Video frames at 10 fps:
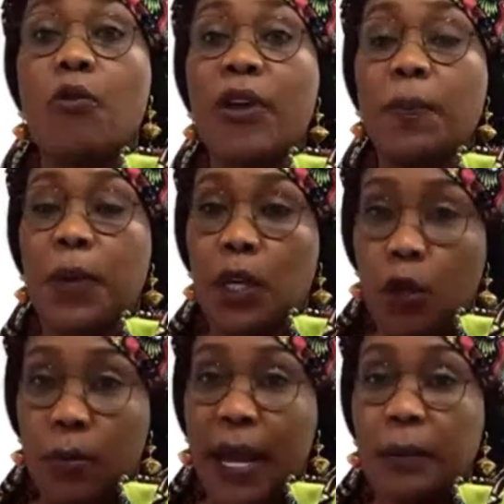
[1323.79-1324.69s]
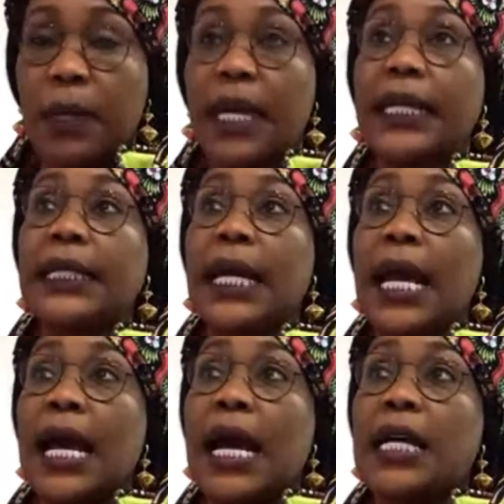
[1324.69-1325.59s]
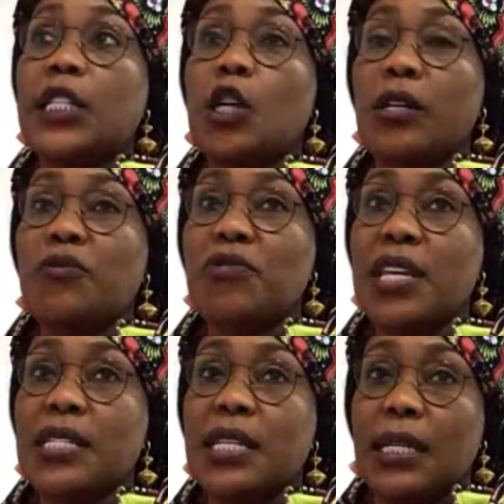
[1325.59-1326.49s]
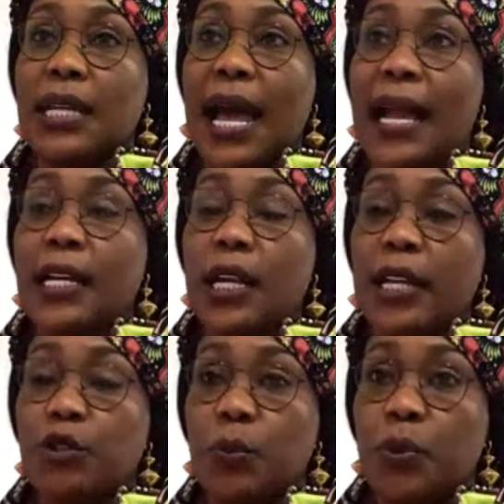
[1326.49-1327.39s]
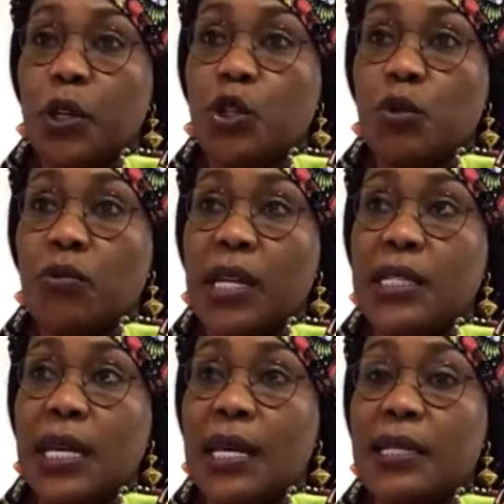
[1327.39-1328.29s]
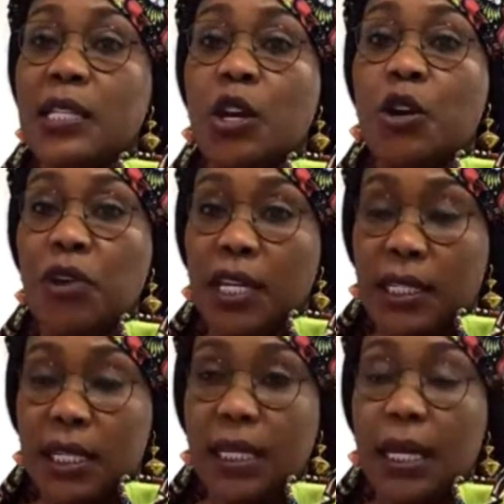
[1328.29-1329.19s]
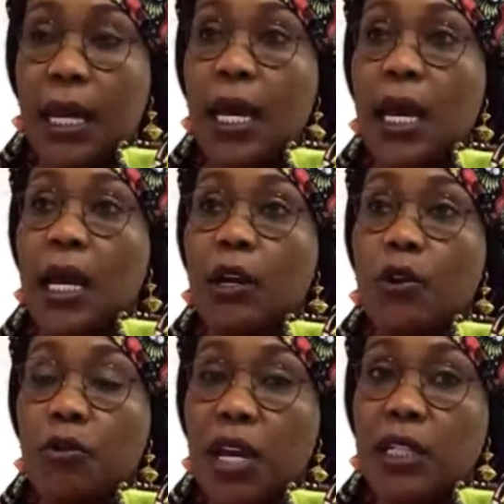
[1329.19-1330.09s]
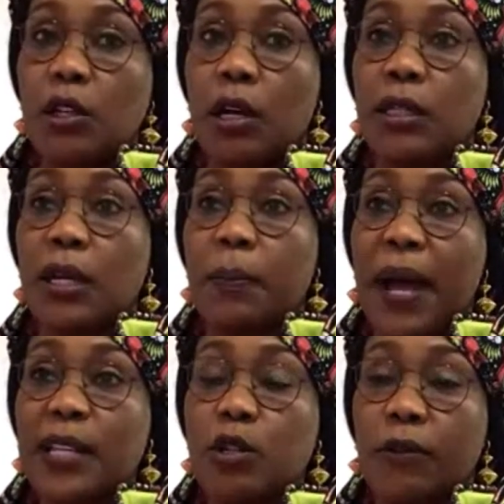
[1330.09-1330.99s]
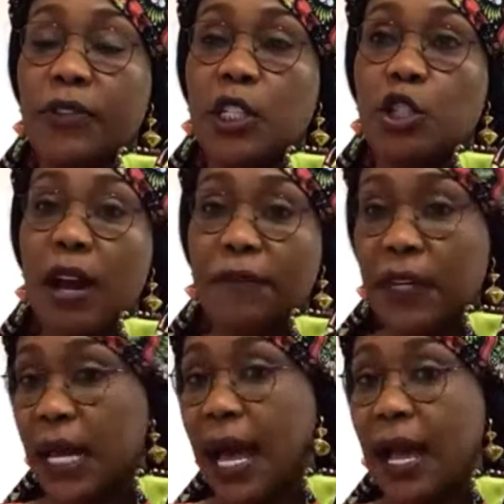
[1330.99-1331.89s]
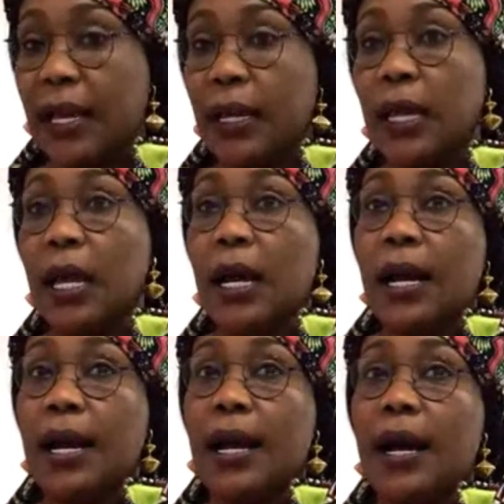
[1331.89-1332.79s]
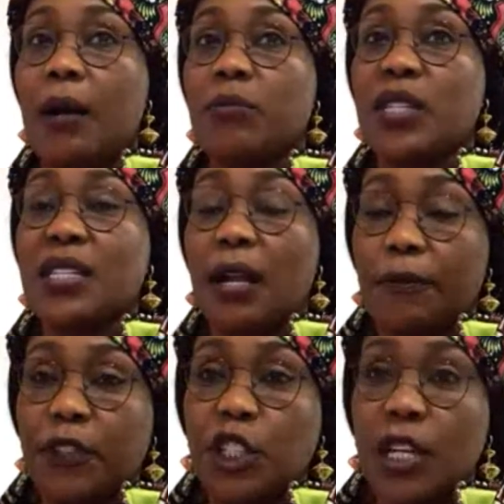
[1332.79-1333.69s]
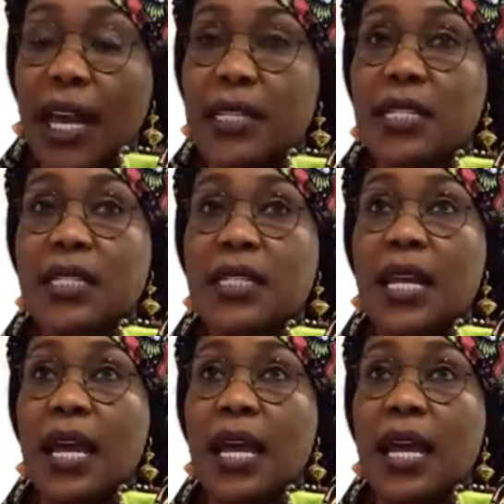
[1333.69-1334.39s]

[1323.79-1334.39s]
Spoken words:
or rape a human being. The only reason that I can attribute to it is greed. Greed on the part of the trafficker, selfishness,